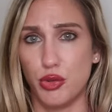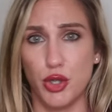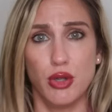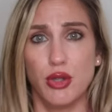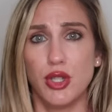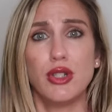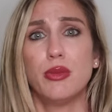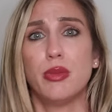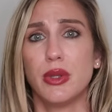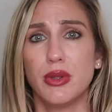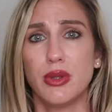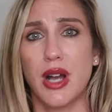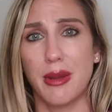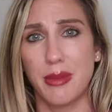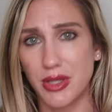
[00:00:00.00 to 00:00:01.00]
do you,
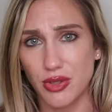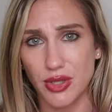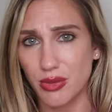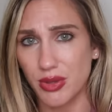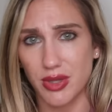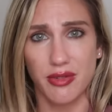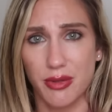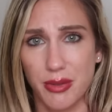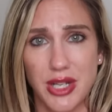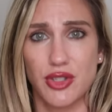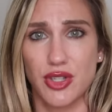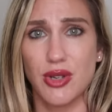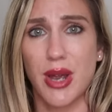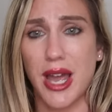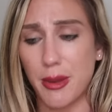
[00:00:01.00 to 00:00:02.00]
boo. I mean, do whatever
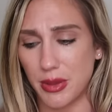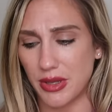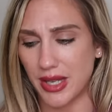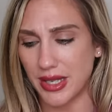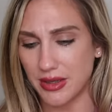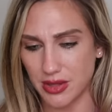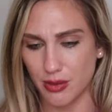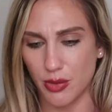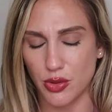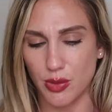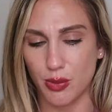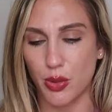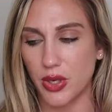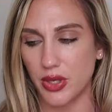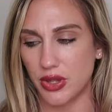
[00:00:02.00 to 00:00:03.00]
makes you happy. That's the most
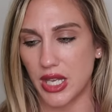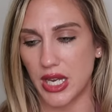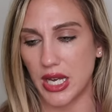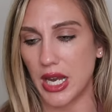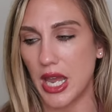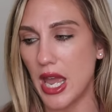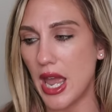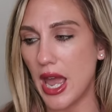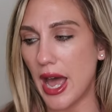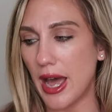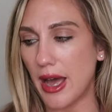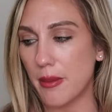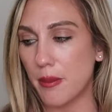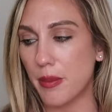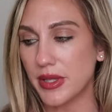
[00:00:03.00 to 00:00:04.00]
important thing.
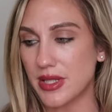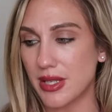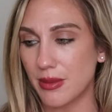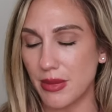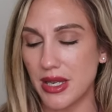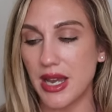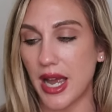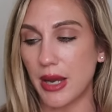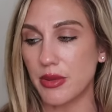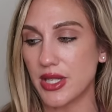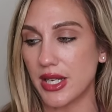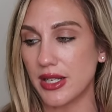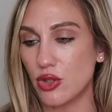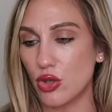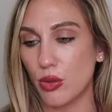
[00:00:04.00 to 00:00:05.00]
But to me, I was
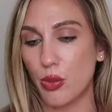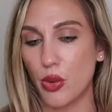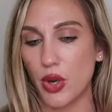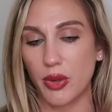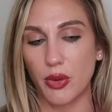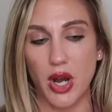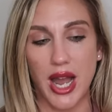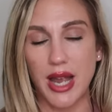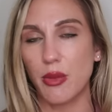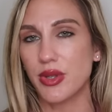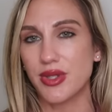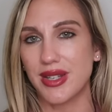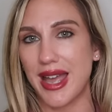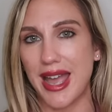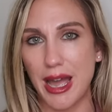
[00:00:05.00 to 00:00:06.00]
getting to a point where I
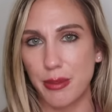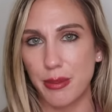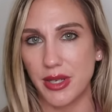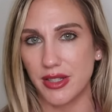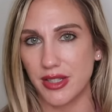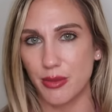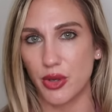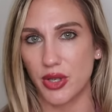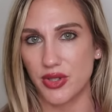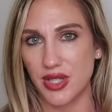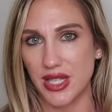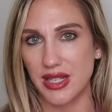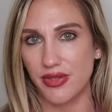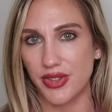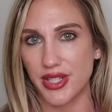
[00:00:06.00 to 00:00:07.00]
wasn't happy anymore
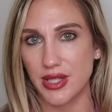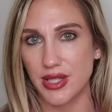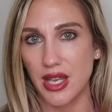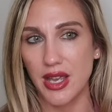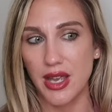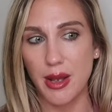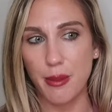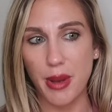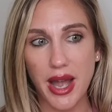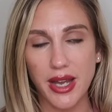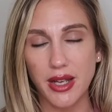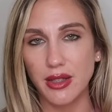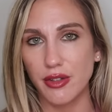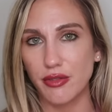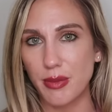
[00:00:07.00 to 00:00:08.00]
seeing this
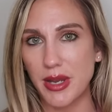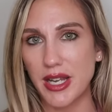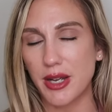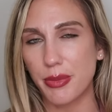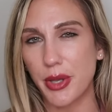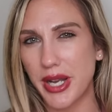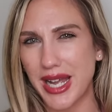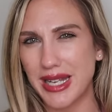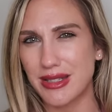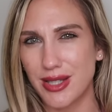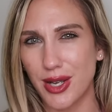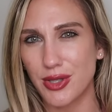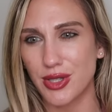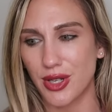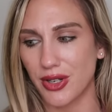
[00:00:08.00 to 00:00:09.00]
pile of makeup that had
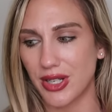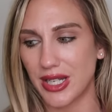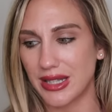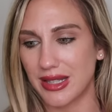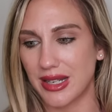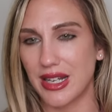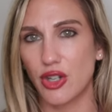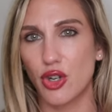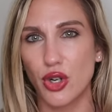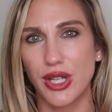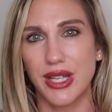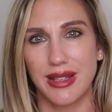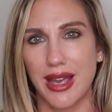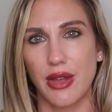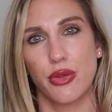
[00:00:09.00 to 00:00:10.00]
dust on it that I
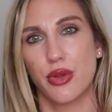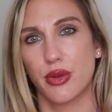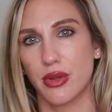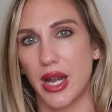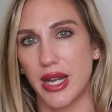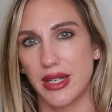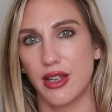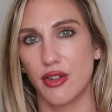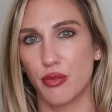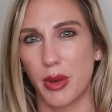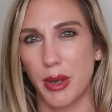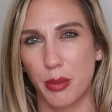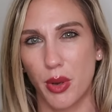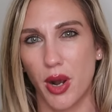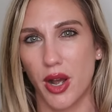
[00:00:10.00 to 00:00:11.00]
couldn't get through any of
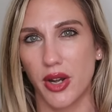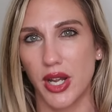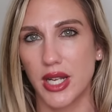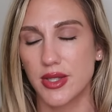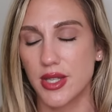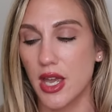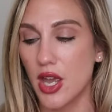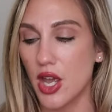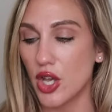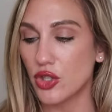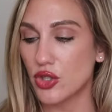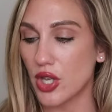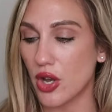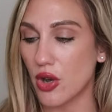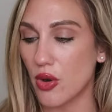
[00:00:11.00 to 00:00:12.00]
my products.
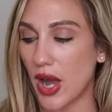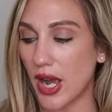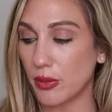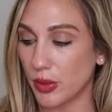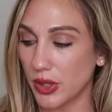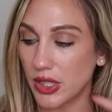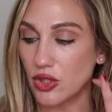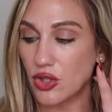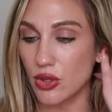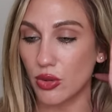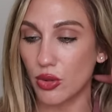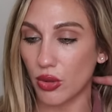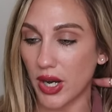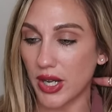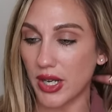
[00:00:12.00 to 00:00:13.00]
So I really do
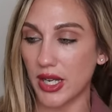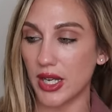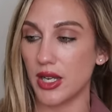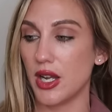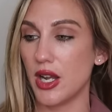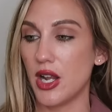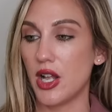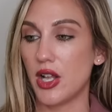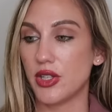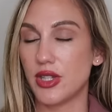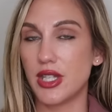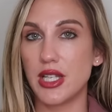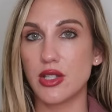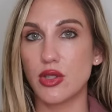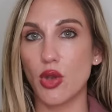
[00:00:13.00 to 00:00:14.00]
credit
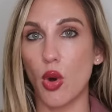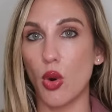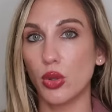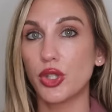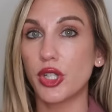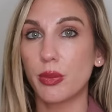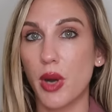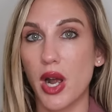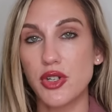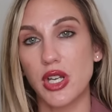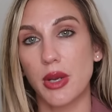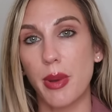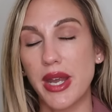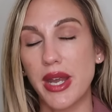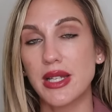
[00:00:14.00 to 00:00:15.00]
these older
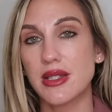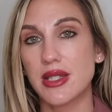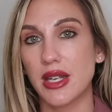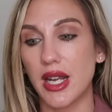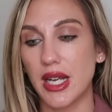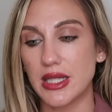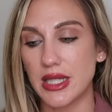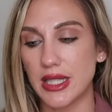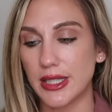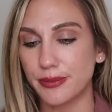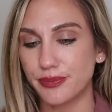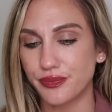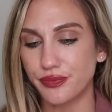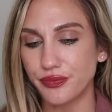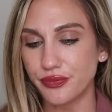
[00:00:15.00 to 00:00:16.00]
Project Pans that I
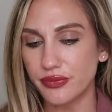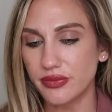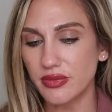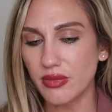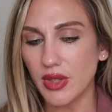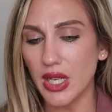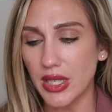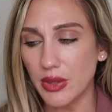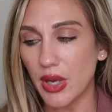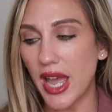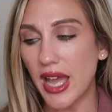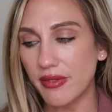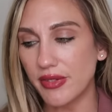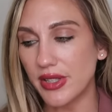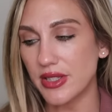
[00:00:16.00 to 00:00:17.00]
did in
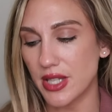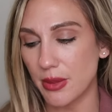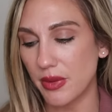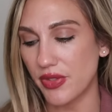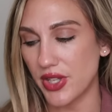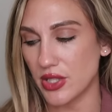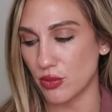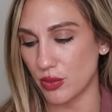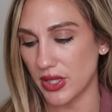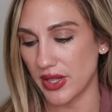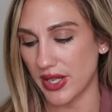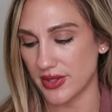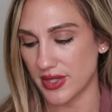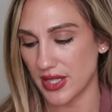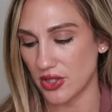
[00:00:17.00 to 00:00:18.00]
having some of these
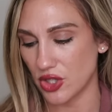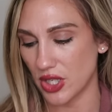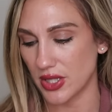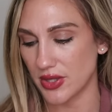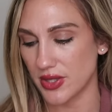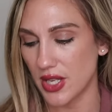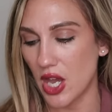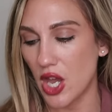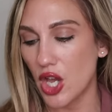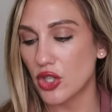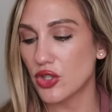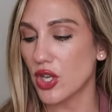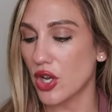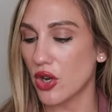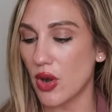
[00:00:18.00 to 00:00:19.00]
realizations.
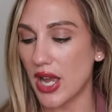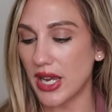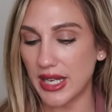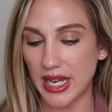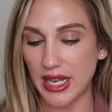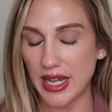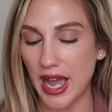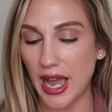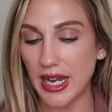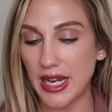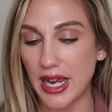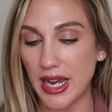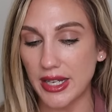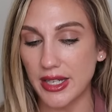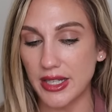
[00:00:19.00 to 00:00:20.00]
So again, I
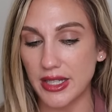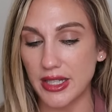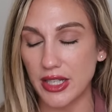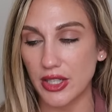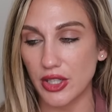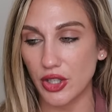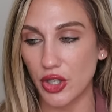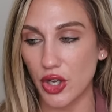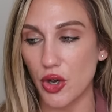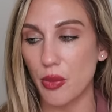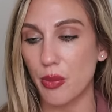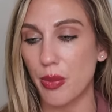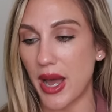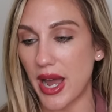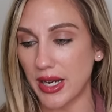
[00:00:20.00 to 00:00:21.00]
kind of
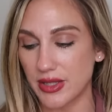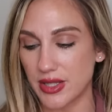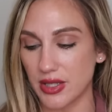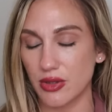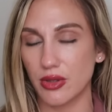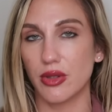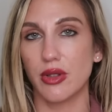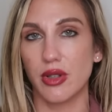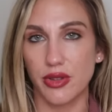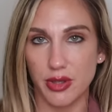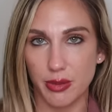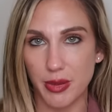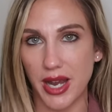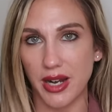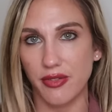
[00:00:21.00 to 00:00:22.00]
go back to
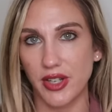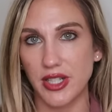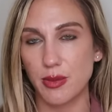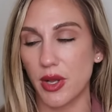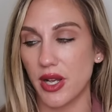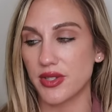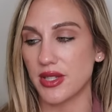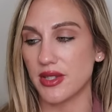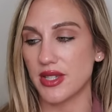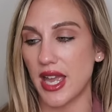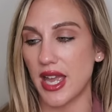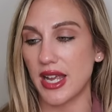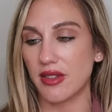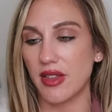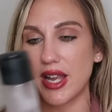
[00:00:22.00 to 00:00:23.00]
the MAC Fix Plus and
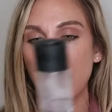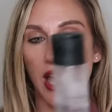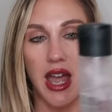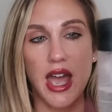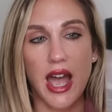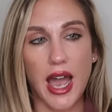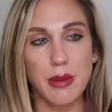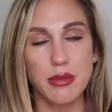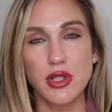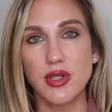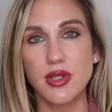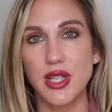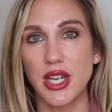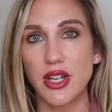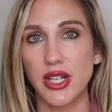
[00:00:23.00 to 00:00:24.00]
saying like, I'm
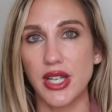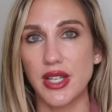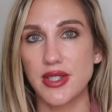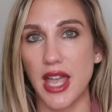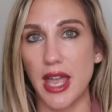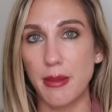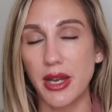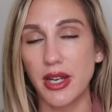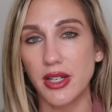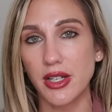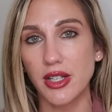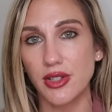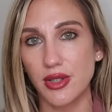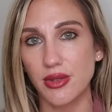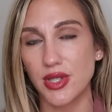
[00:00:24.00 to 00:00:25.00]
just curious, am I
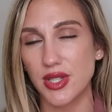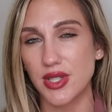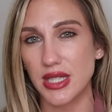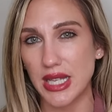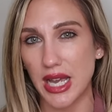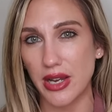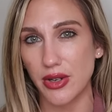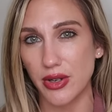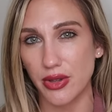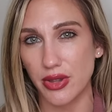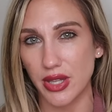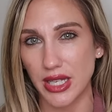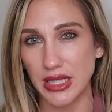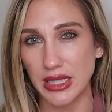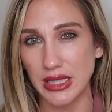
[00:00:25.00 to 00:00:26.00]
gonna use this entire
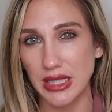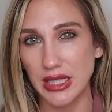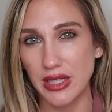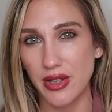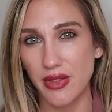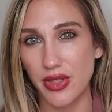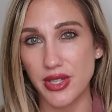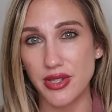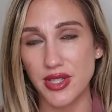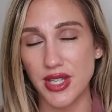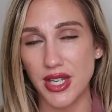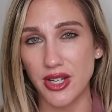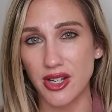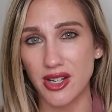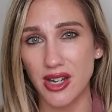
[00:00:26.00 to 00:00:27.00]
thing this
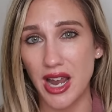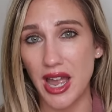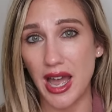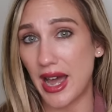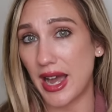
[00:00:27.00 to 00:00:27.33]
year?